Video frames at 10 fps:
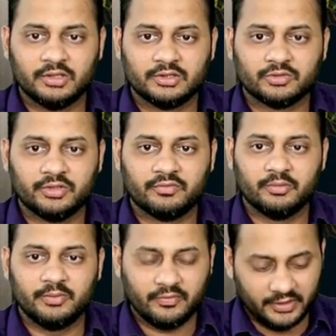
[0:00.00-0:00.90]
So it will
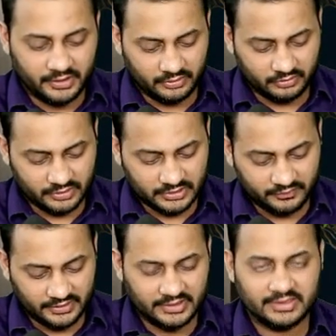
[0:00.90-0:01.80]
be 20 crore. It's
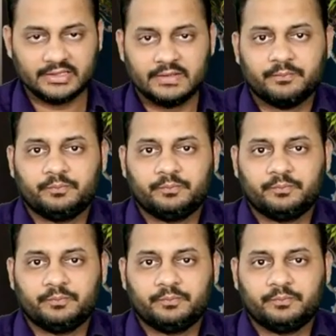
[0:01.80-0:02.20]
very easy.